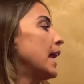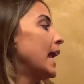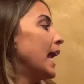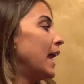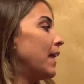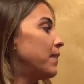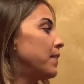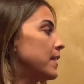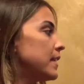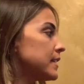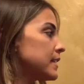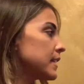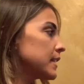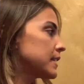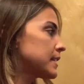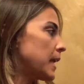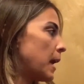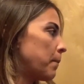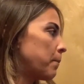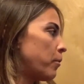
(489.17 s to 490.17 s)
In this
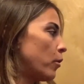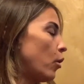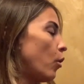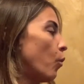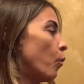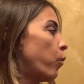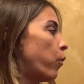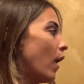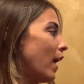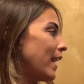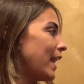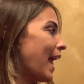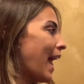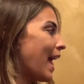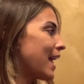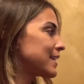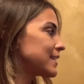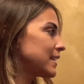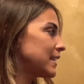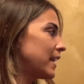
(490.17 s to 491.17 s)
example, what
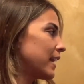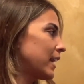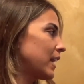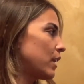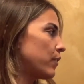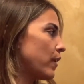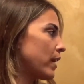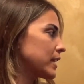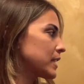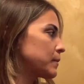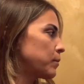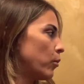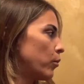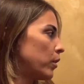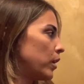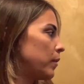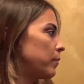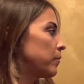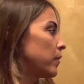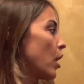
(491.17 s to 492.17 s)
has a negative
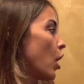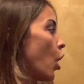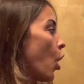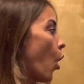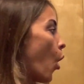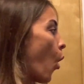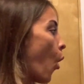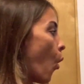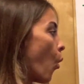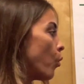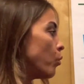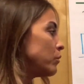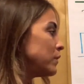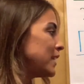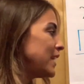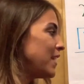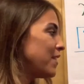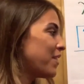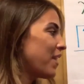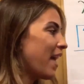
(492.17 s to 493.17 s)
exponent?
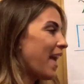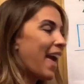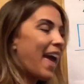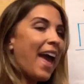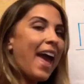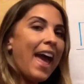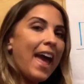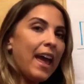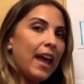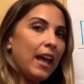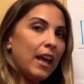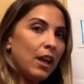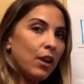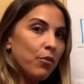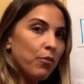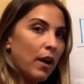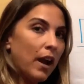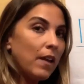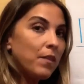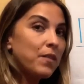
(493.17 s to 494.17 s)
only the A,
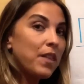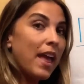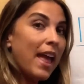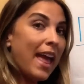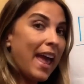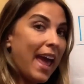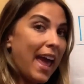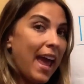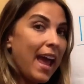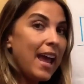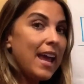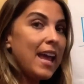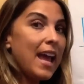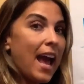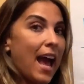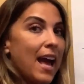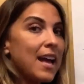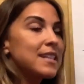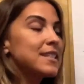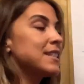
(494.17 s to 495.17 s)
right? The A
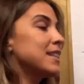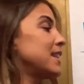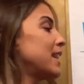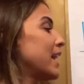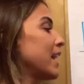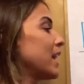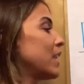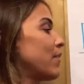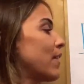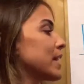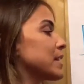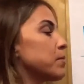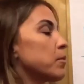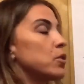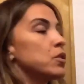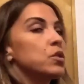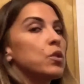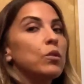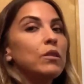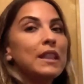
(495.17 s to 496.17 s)
has the negative
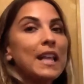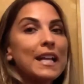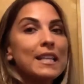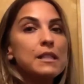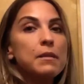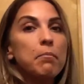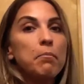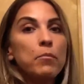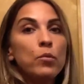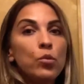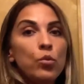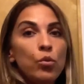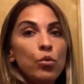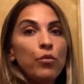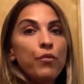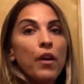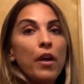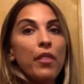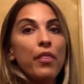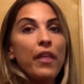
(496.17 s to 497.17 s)
exponent, so let's
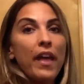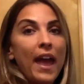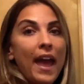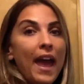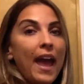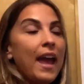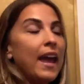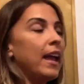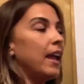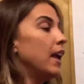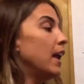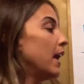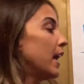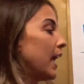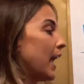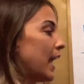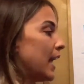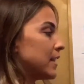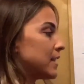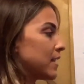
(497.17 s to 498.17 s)
move the A.
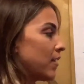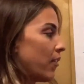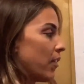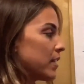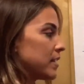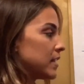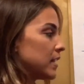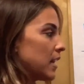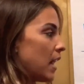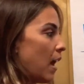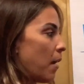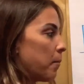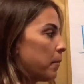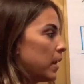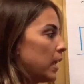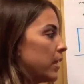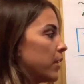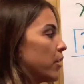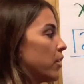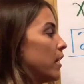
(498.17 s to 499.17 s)
It's in the
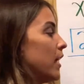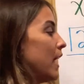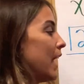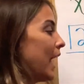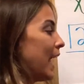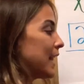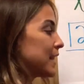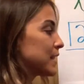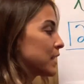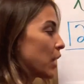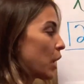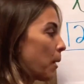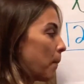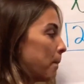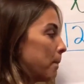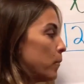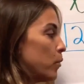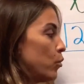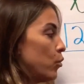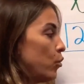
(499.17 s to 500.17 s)
denominator. It's going to
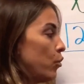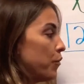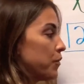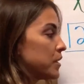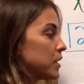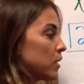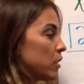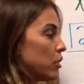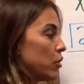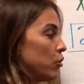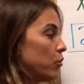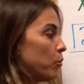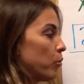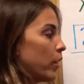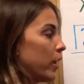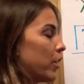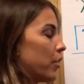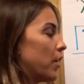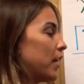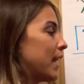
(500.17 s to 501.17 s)
move to the
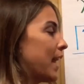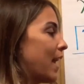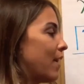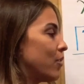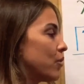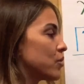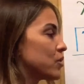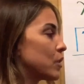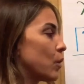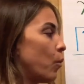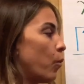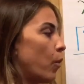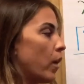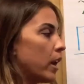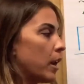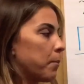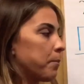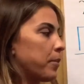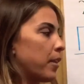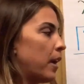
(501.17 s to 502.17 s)
numerator. Again, there's a 1
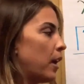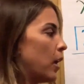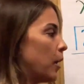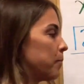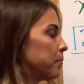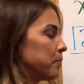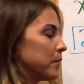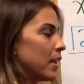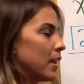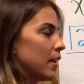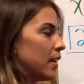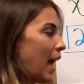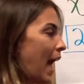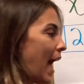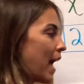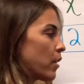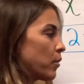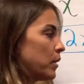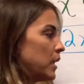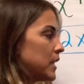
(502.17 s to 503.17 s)
up there.
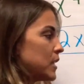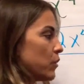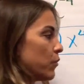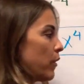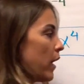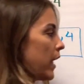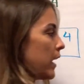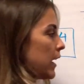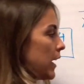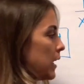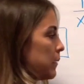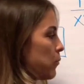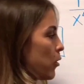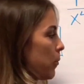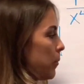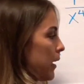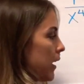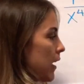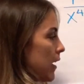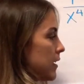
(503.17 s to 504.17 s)
I don't need to write it anymore
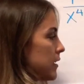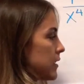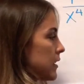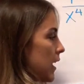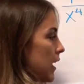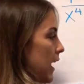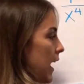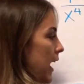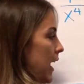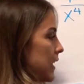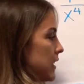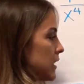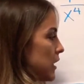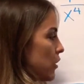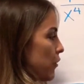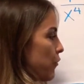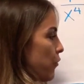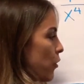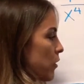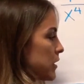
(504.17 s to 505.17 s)
because a to the
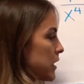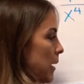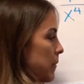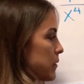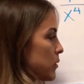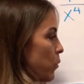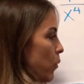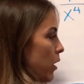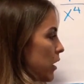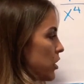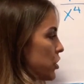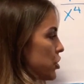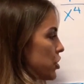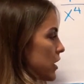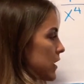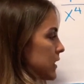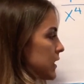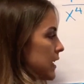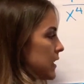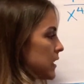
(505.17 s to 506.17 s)
4th times 1 is
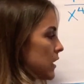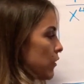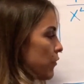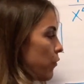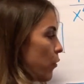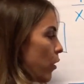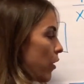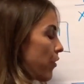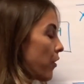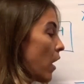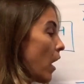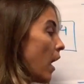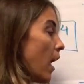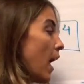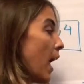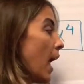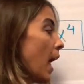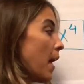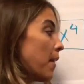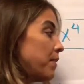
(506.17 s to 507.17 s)
just a to the 4th.
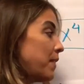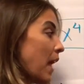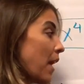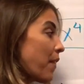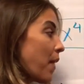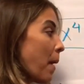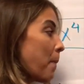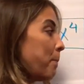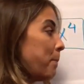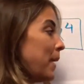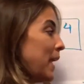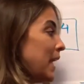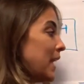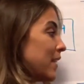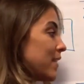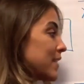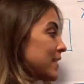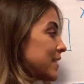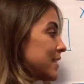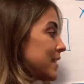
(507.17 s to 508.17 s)
Now that b to
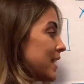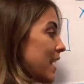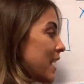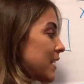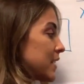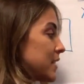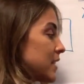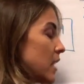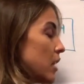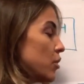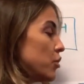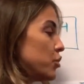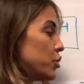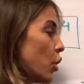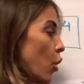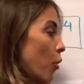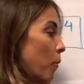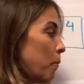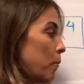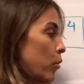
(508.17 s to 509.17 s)
the 6th,
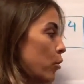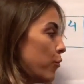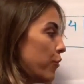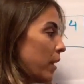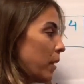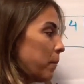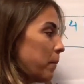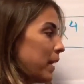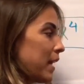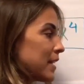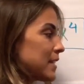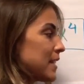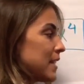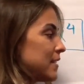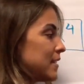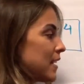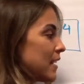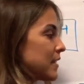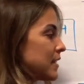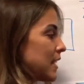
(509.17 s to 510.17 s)
don't move it because it
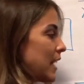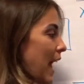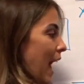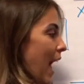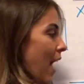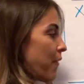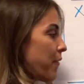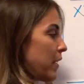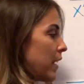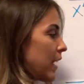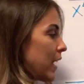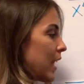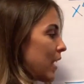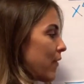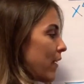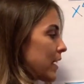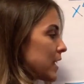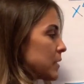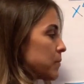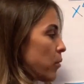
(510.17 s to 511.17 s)
doesn't have a negative
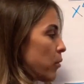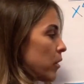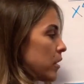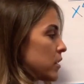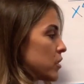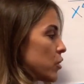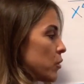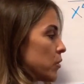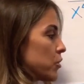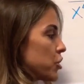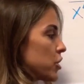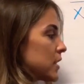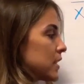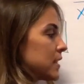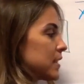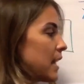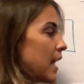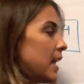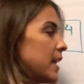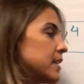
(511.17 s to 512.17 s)
exponent. So it just
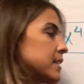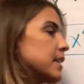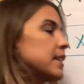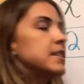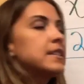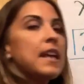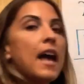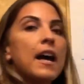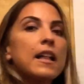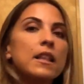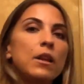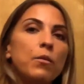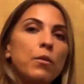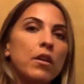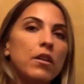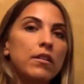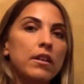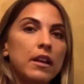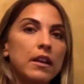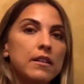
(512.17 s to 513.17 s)
stays exactly
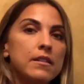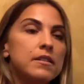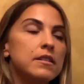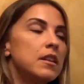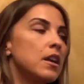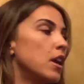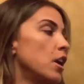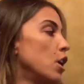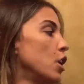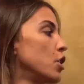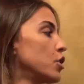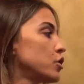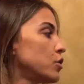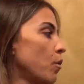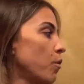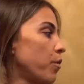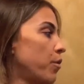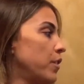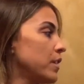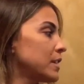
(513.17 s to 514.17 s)
where it is. So
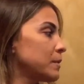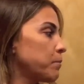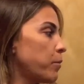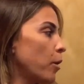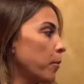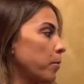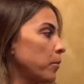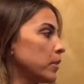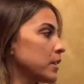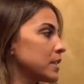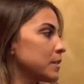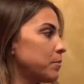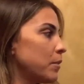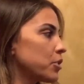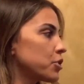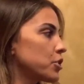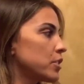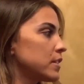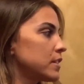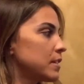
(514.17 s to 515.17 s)
this purple
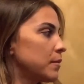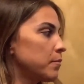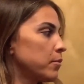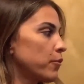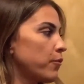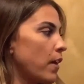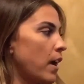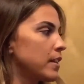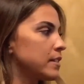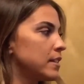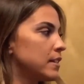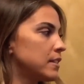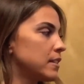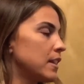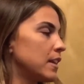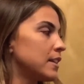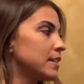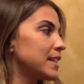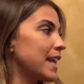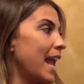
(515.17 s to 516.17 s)
expression simplifies into
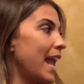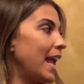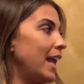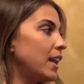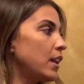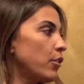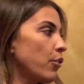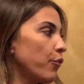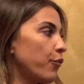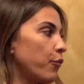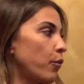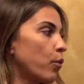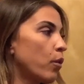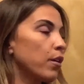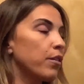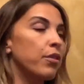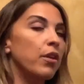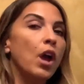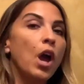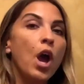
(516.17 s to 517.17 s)
this. a to the
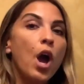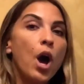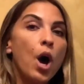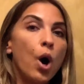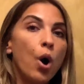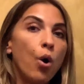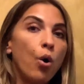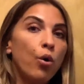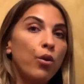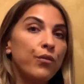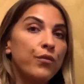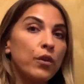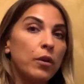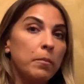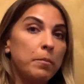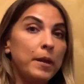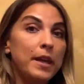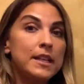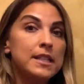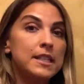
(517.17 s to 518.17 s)
4th over
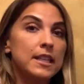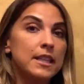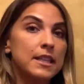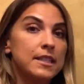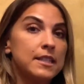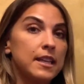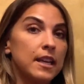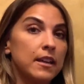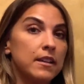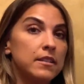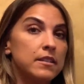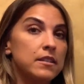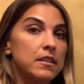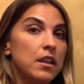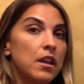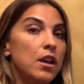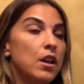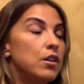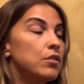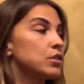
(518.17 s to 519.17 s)
b to the 6th.
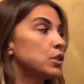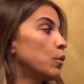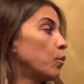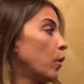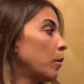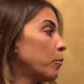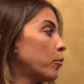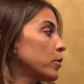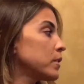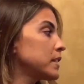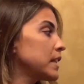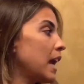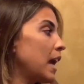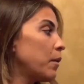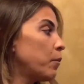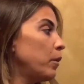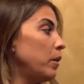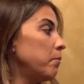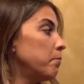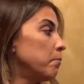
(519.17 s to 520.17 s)
So one more
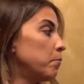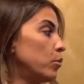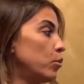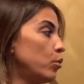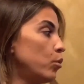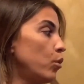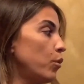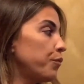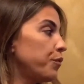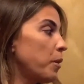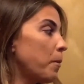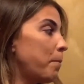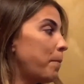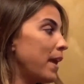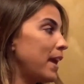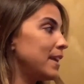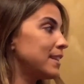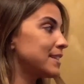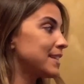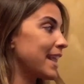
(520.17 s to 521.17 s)
time, we move the
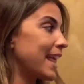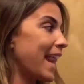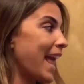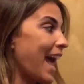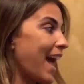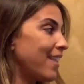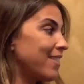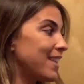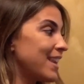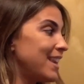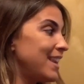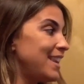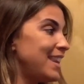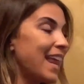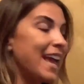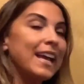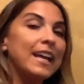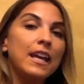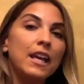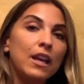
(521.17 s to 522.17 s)
base that had the
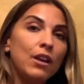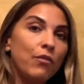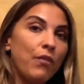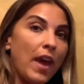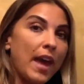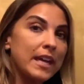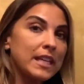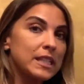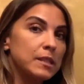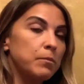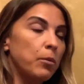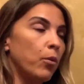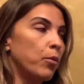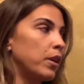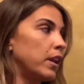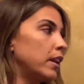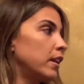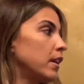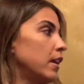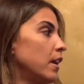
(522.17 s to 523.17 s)
negative
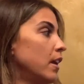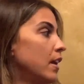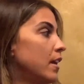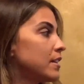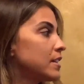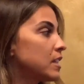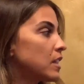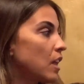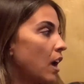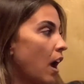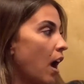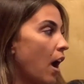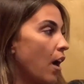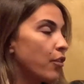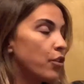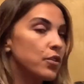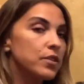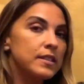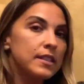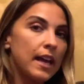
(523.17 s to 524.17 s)
exponent to the
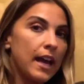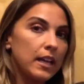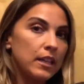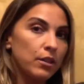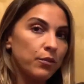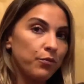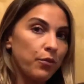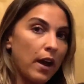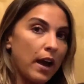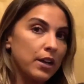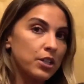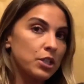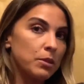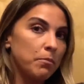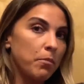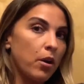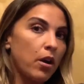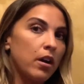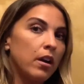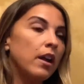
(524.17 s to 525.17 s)
other side of the fraction
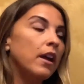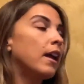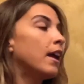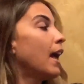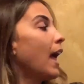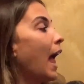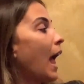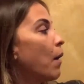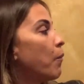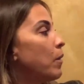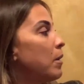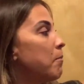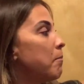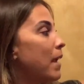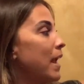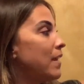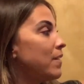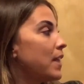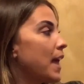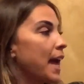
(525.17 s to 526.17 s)
bar, and we
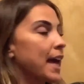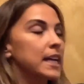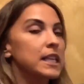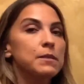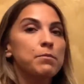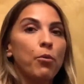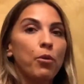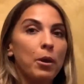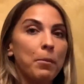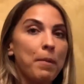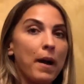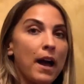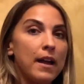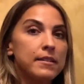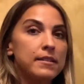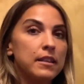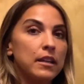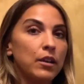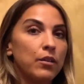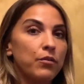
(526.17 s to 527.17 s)
made the exponent
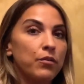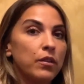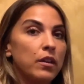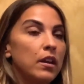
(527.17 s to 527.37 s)
positive.